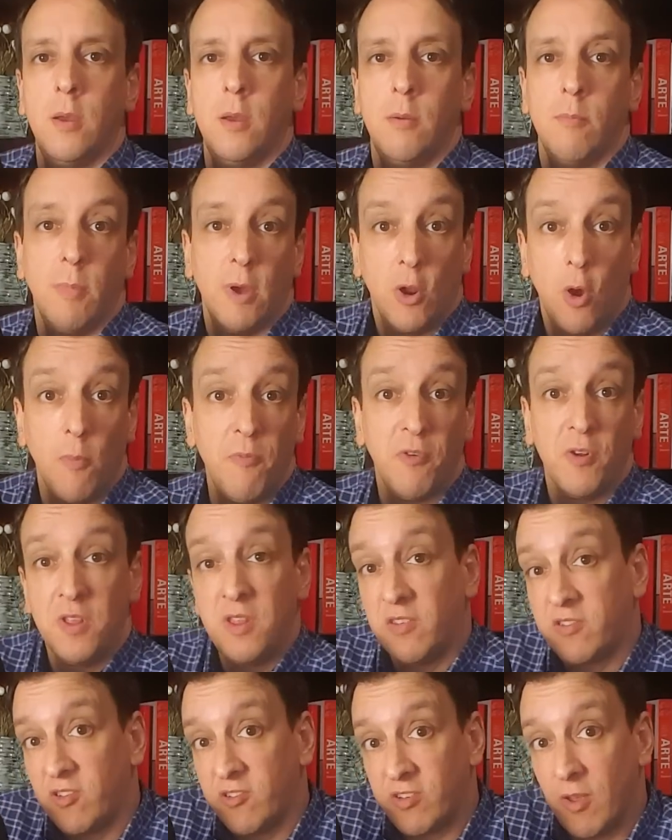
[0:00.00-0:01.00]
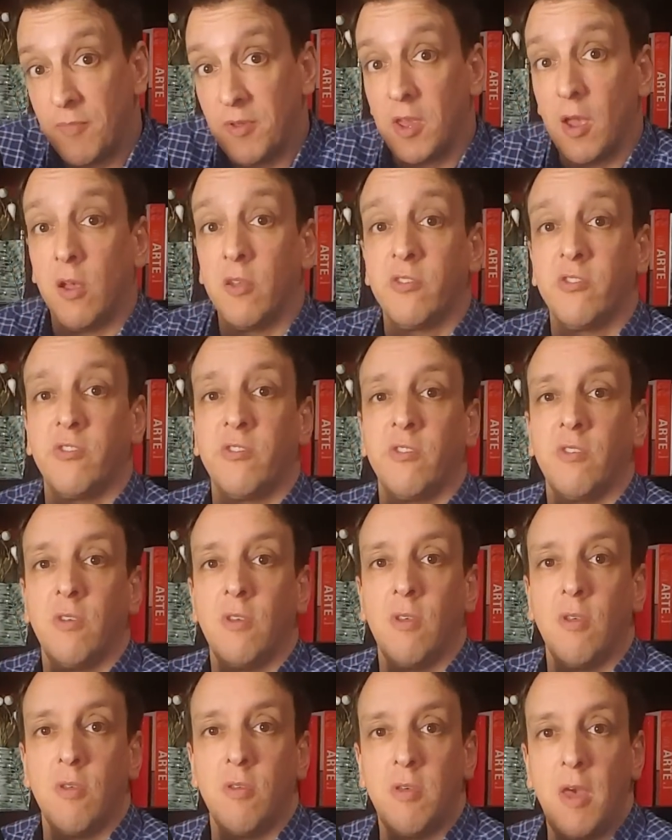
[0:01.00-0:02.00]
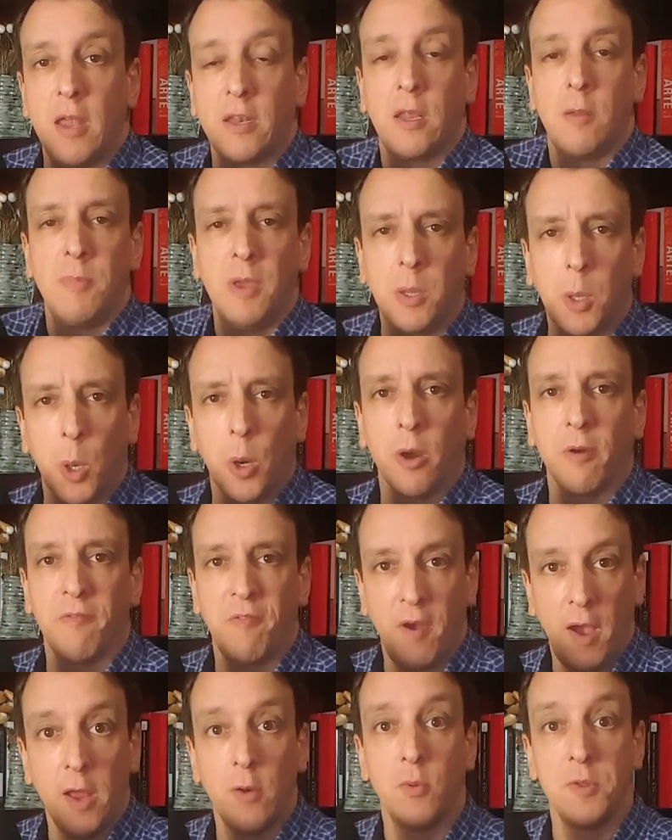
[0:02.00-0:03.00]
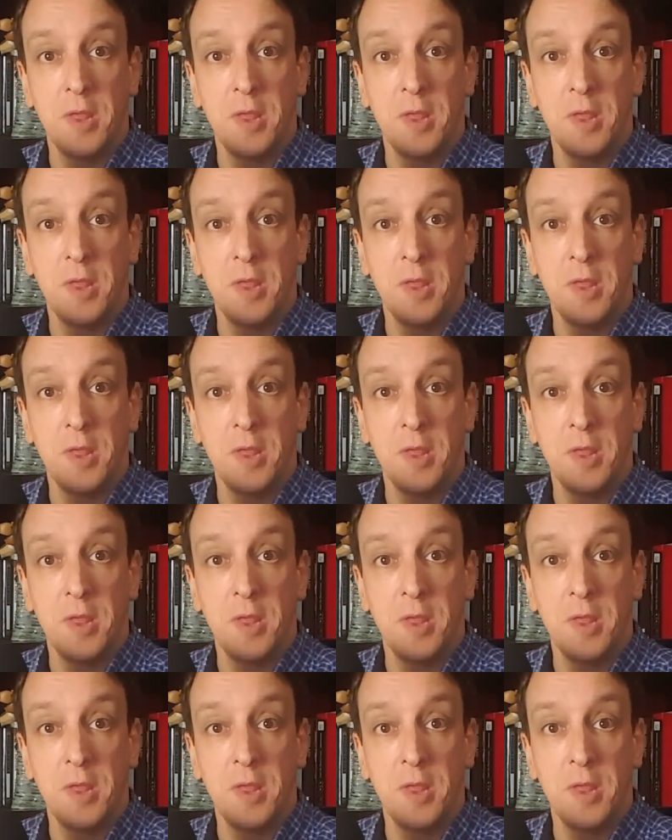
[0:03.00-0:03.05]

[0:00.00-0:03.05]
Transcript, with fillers: But hopefully this is something else that can be clarified with